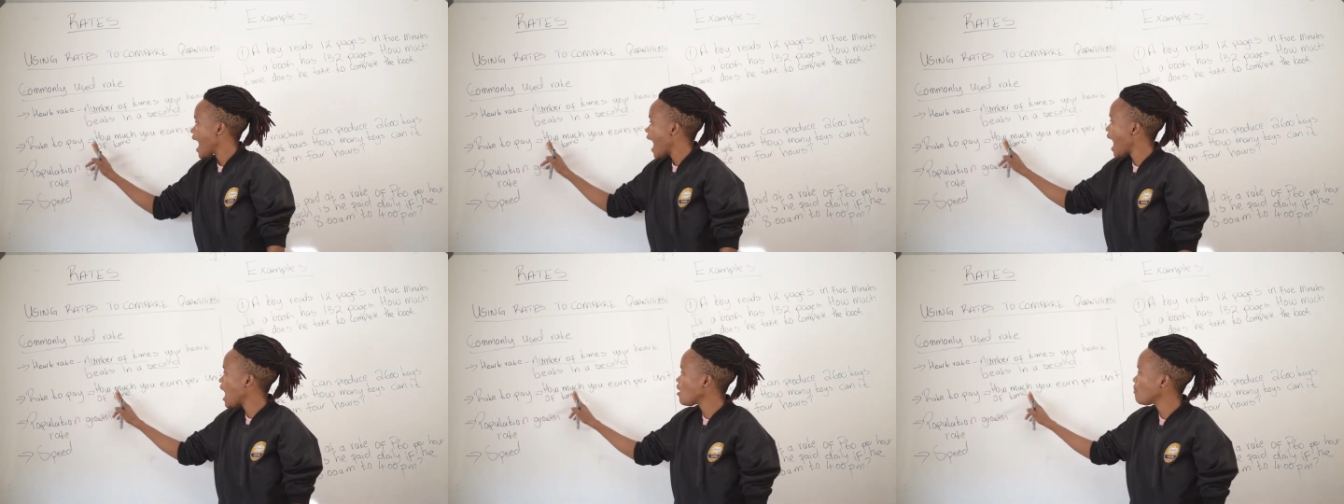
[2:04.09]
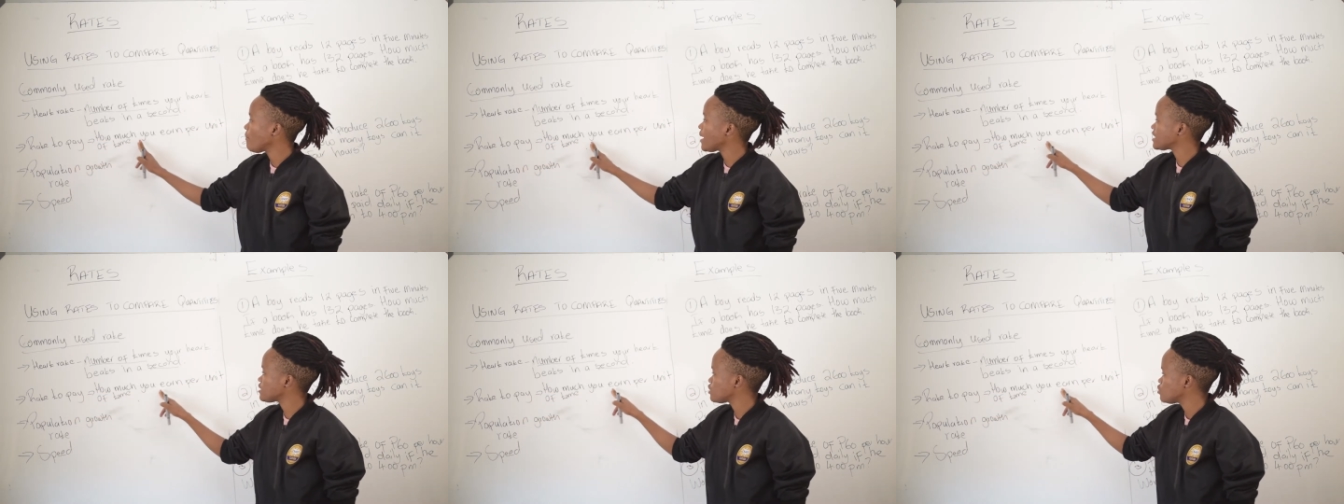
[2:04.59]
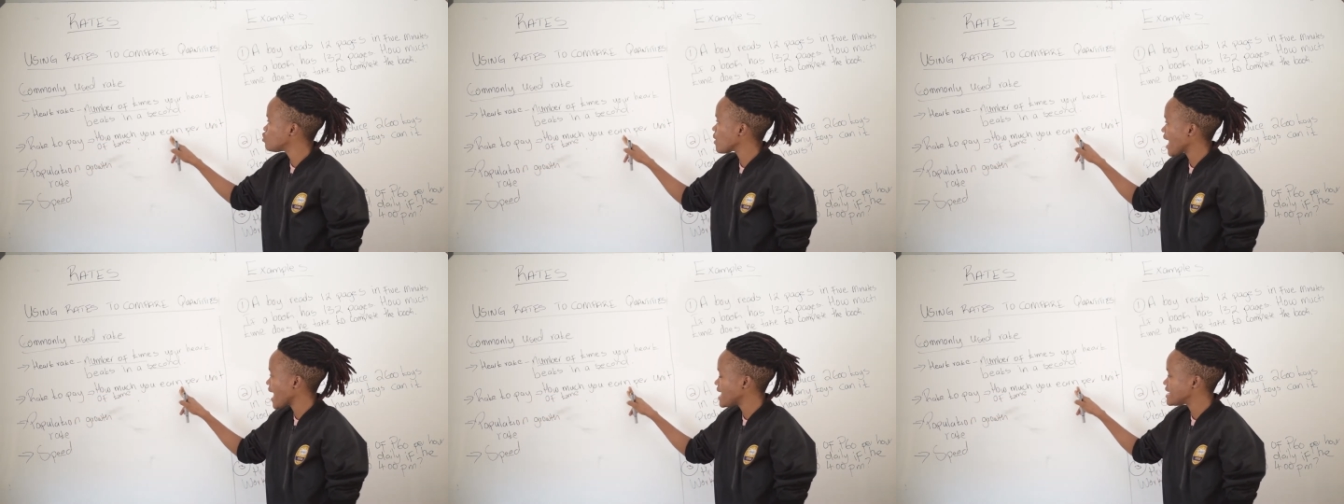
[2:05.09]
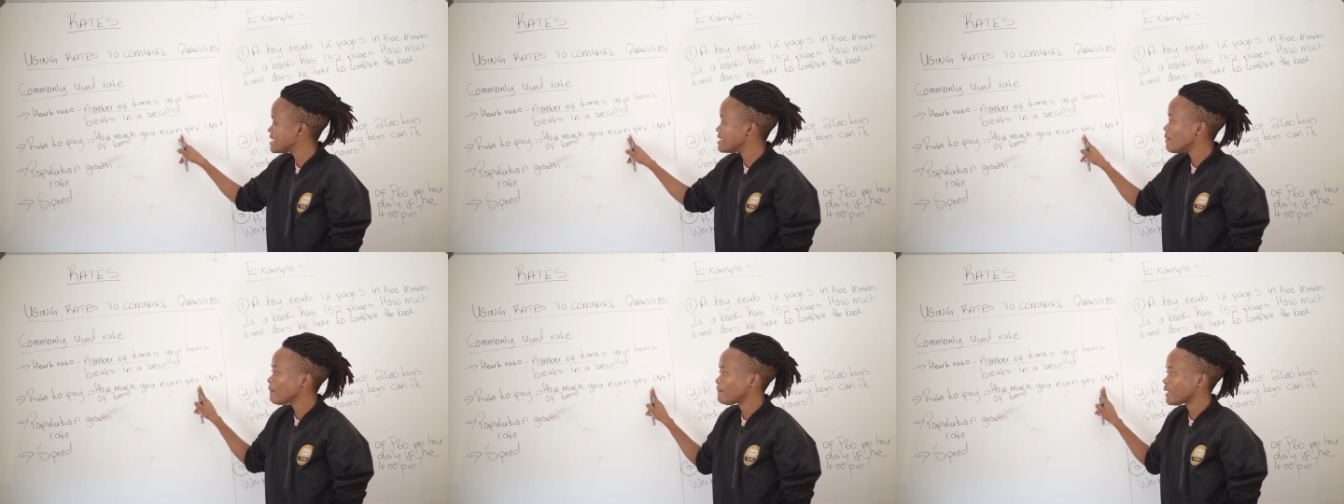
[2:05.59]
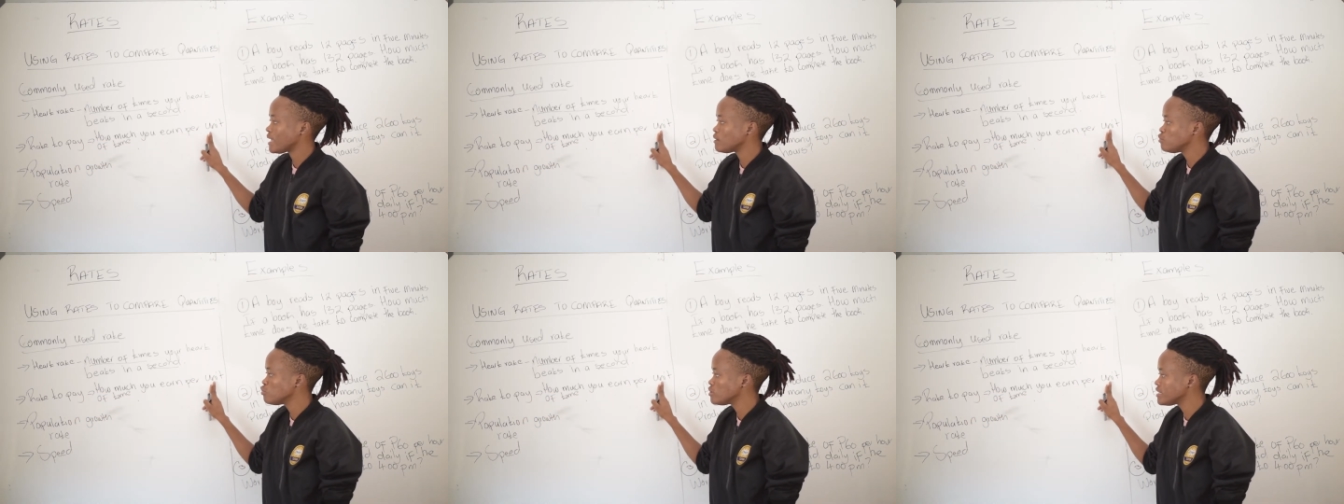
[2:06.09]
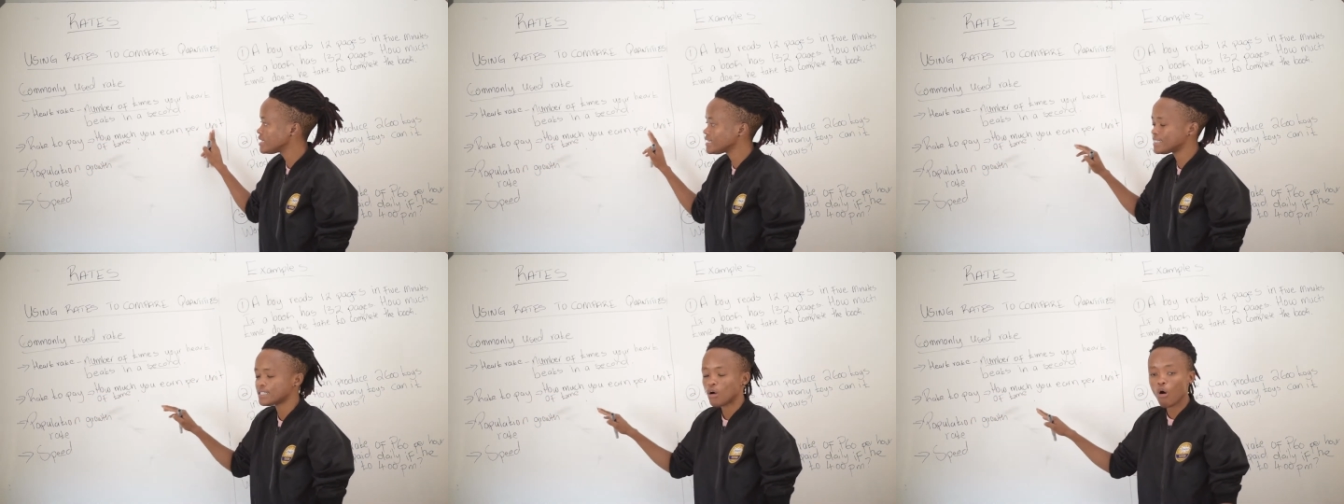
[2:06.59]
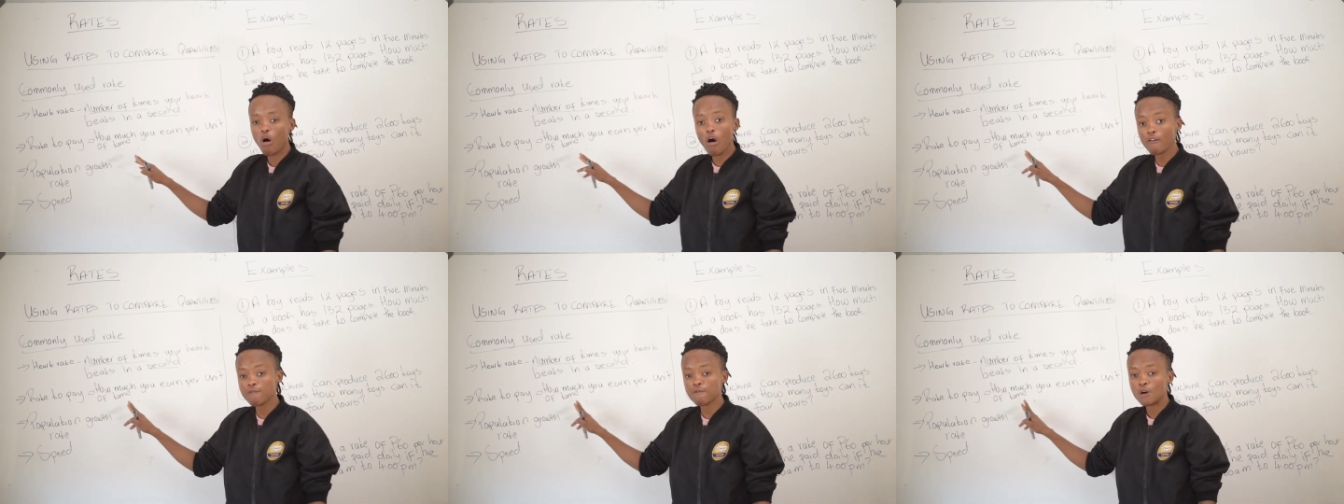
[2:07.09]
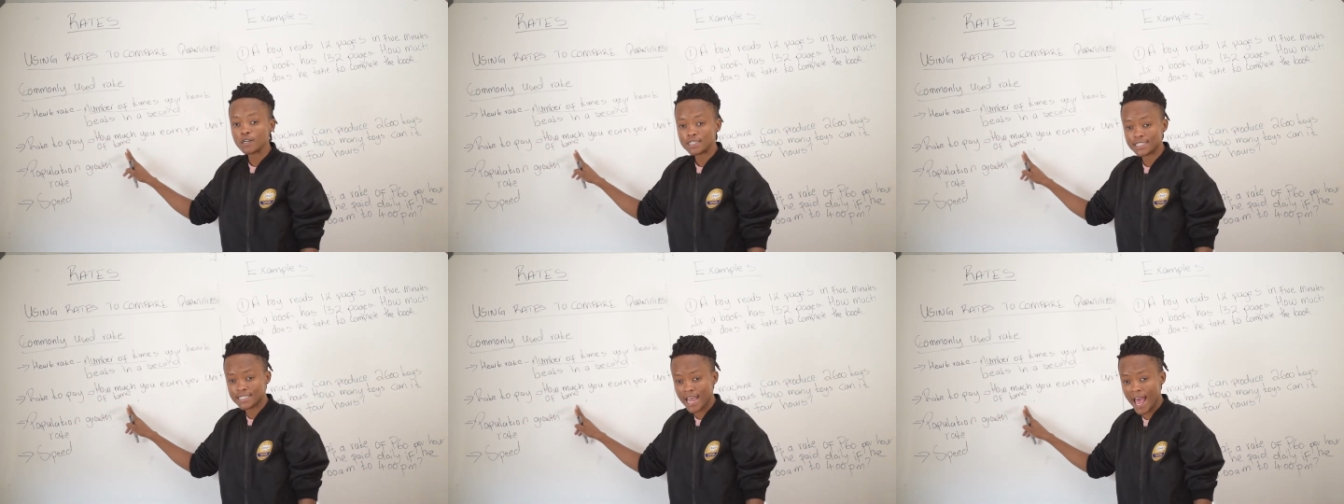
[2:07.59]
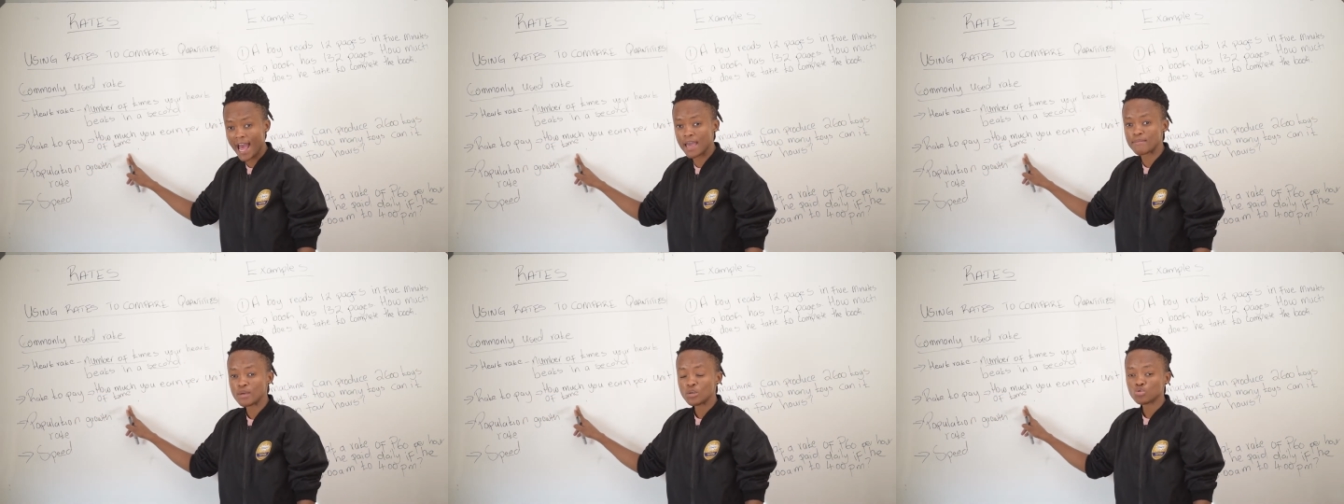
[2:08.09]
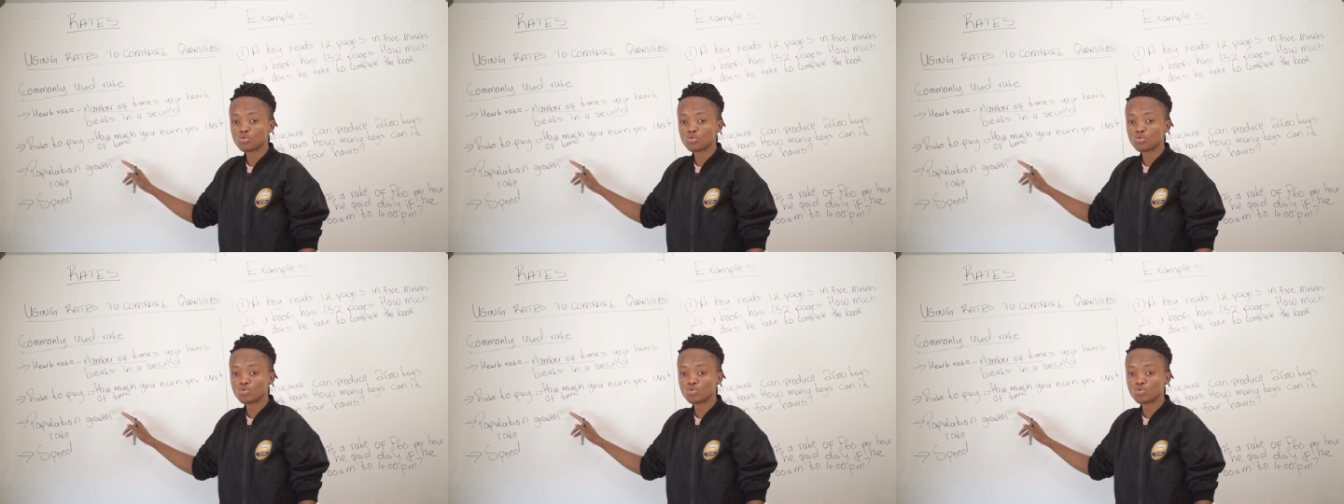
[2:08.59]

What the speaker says: How much you earn per unit of time.